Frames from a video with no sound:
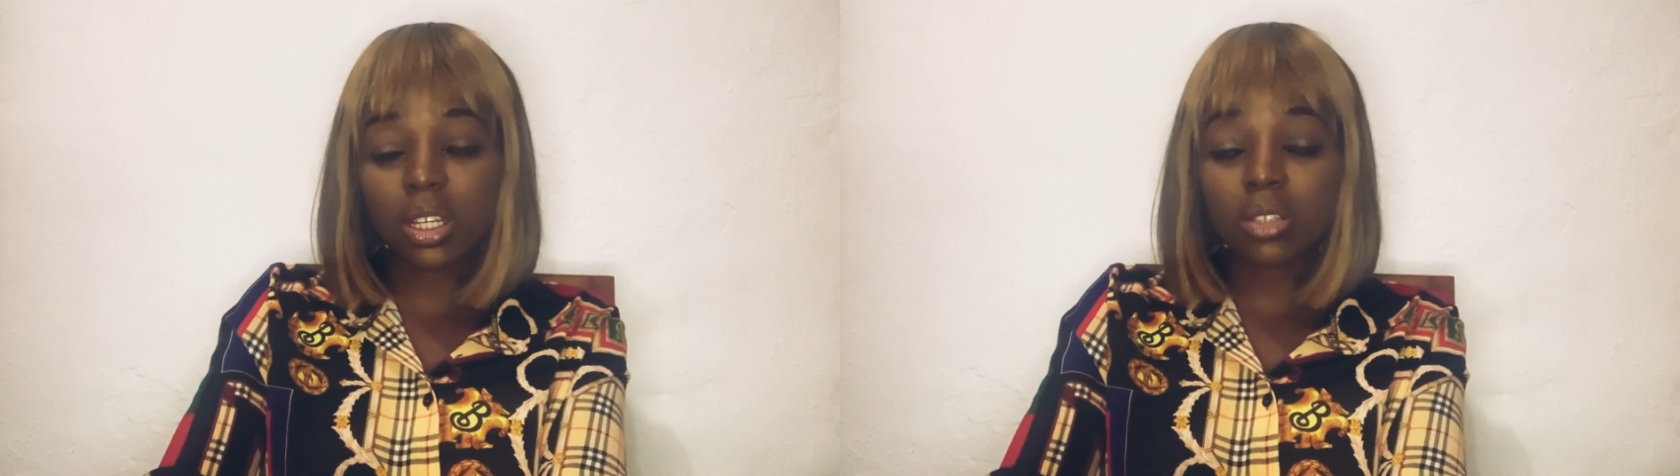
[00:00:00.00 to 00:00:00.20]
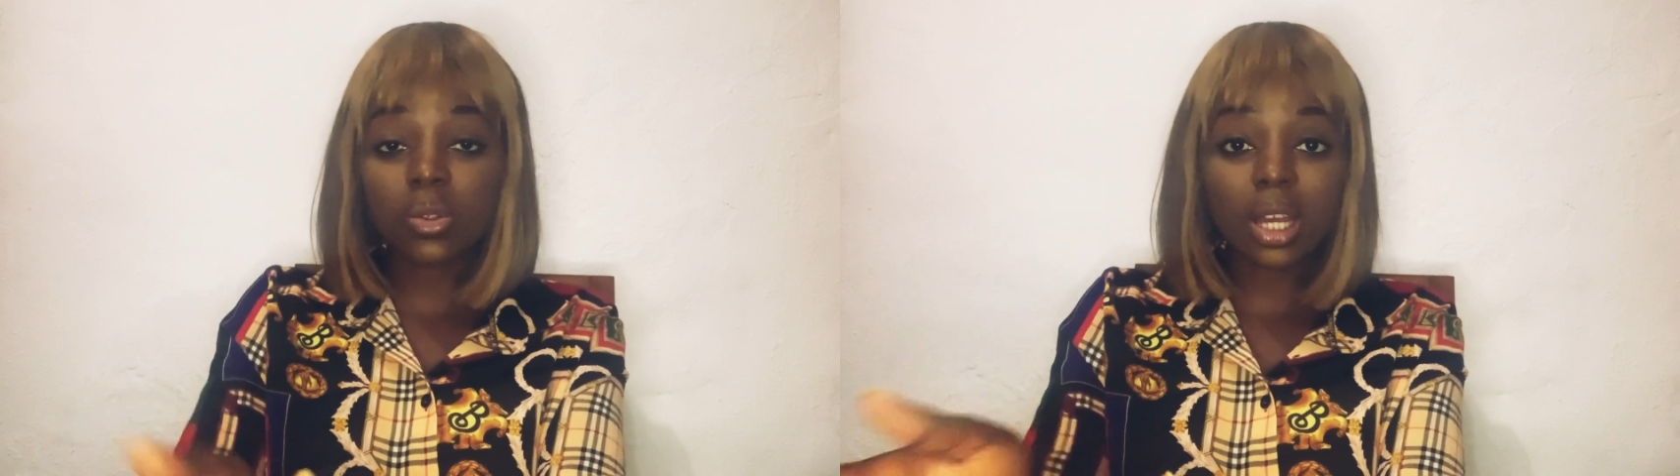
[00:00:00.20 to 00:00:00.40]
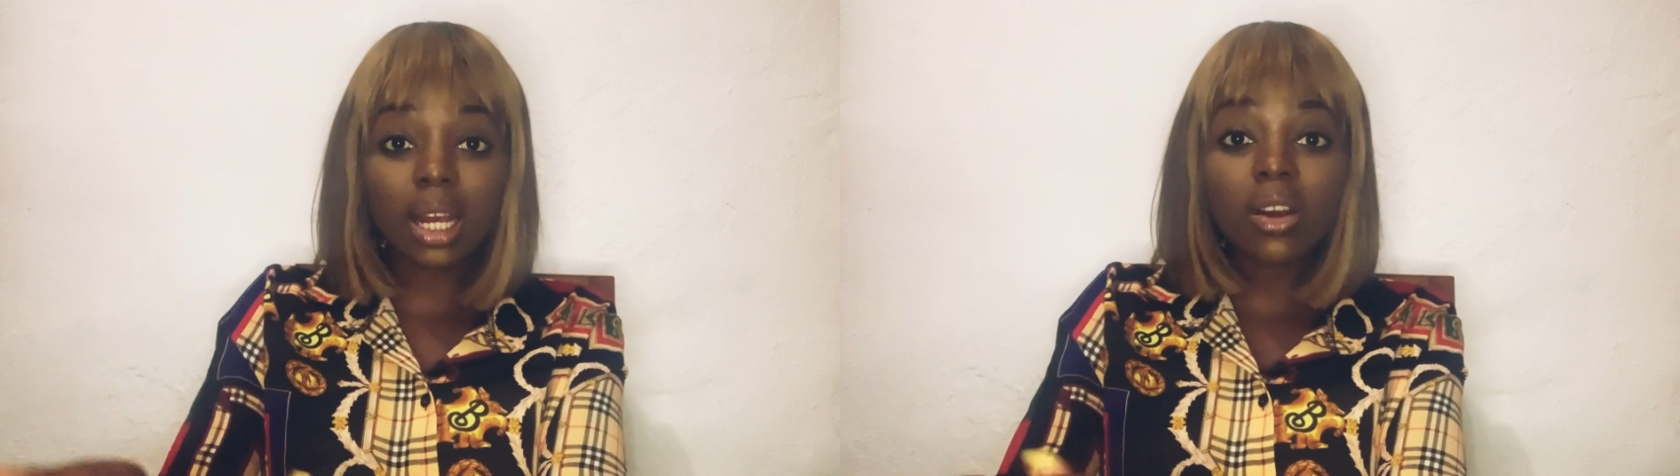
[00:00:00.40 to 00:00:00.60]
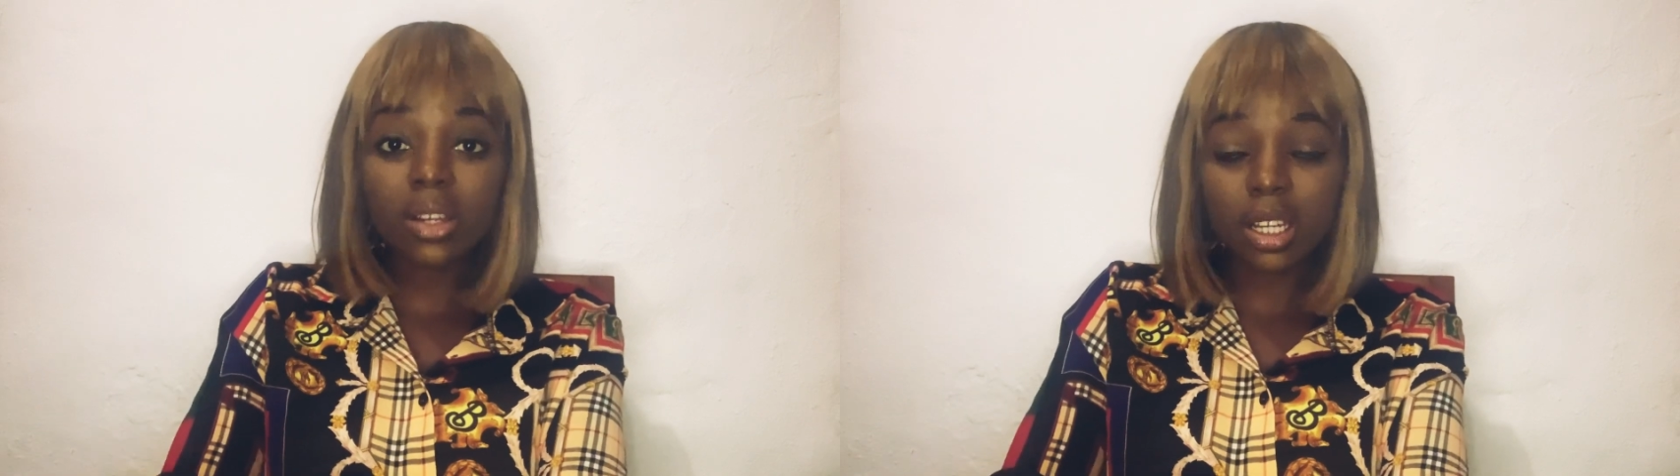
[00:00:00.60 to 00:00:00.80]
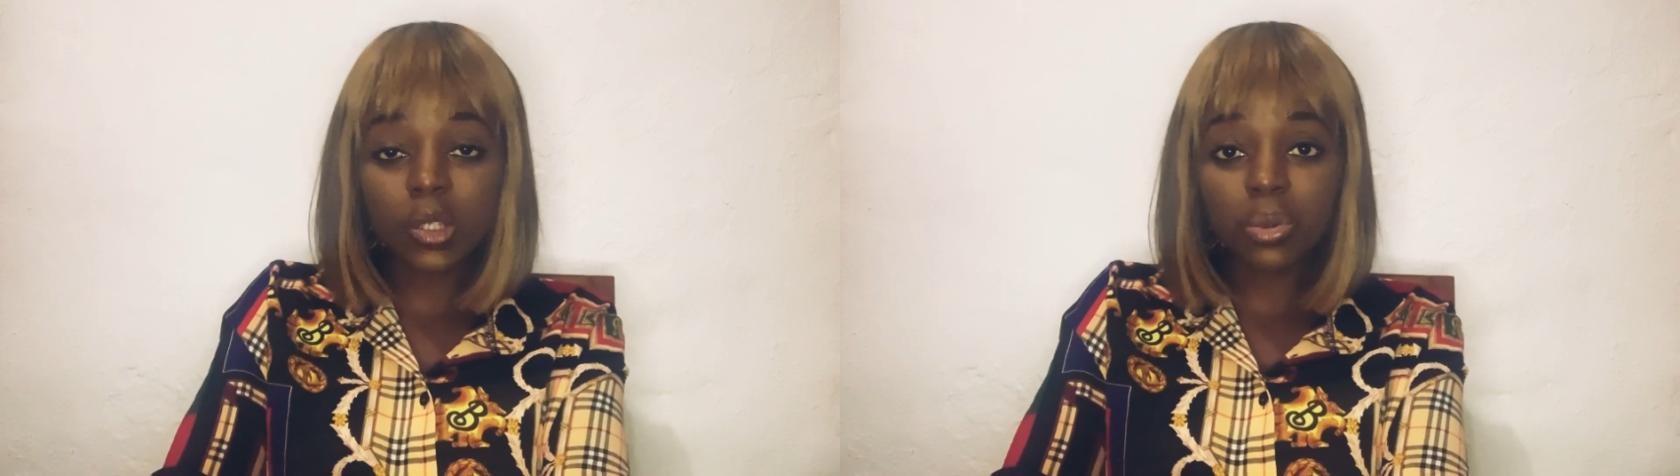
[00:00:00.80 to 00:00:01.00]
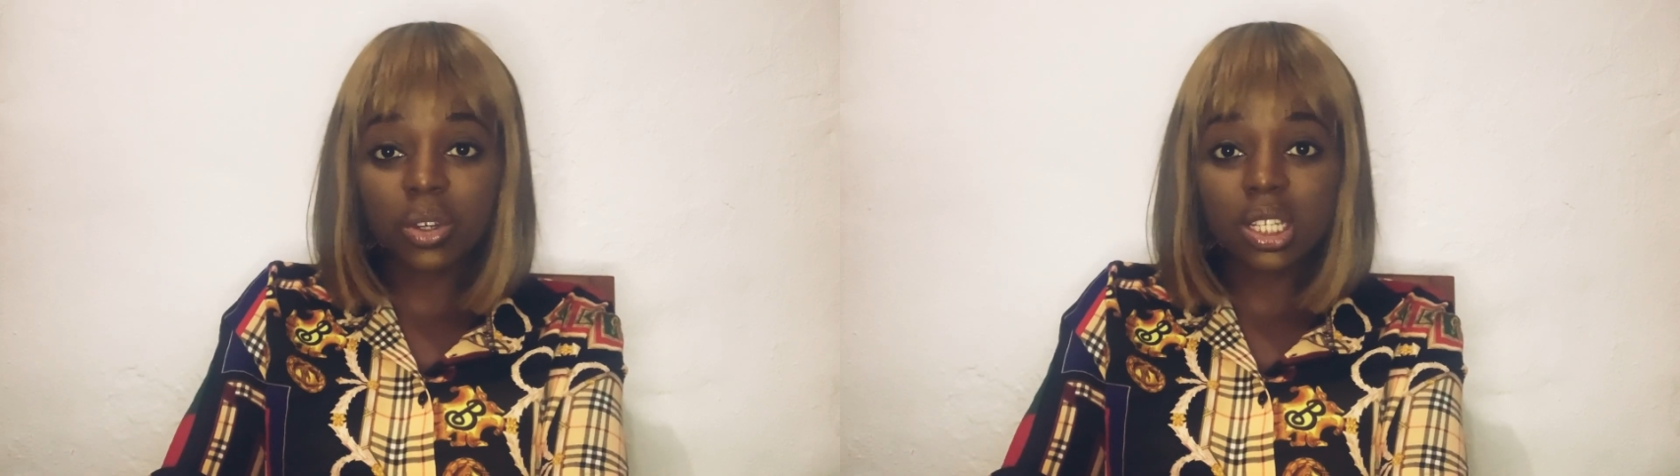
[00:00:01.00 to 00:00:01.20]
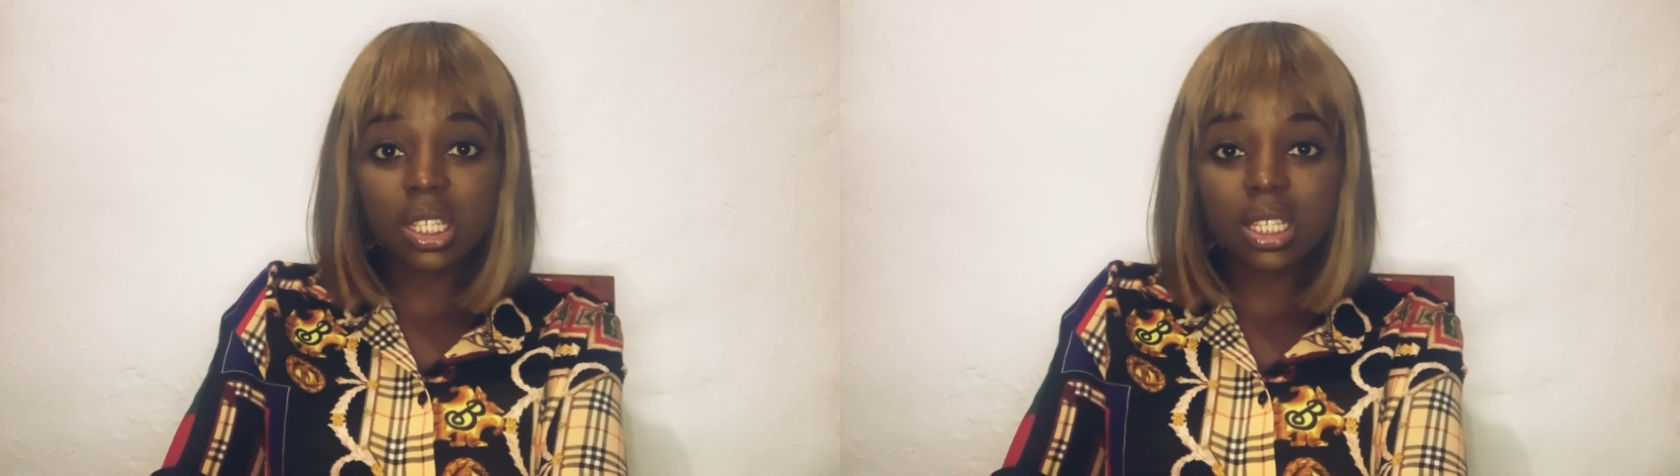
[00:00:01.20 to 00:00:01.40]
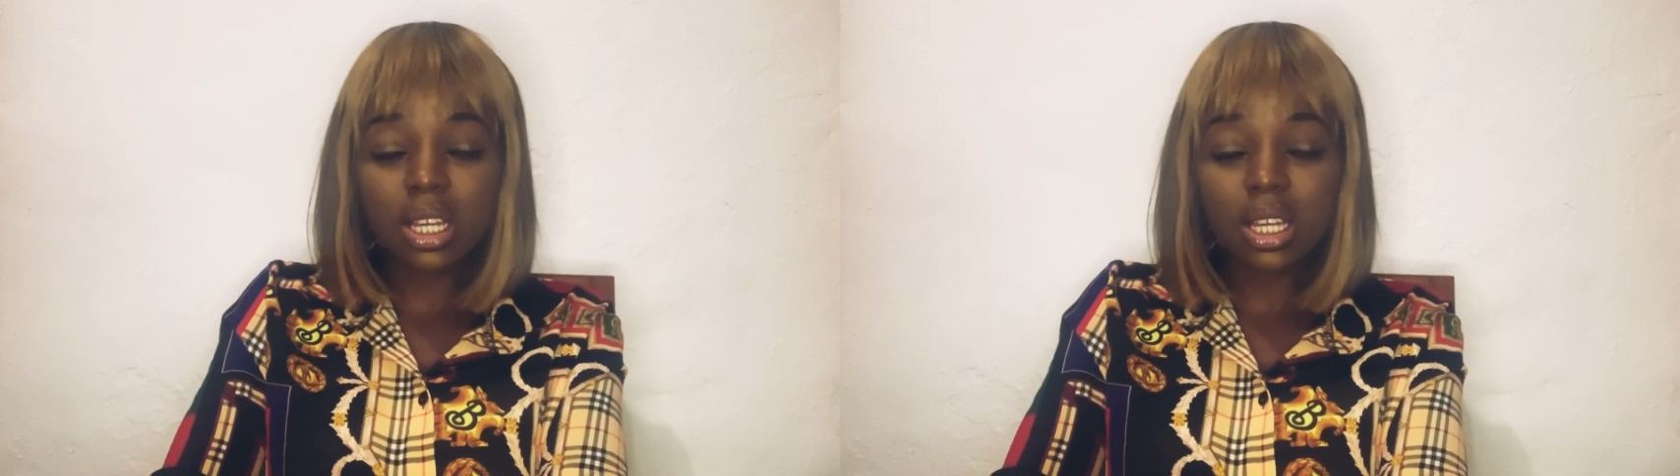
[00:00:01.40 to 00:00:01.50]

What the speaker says: into their learning experiences,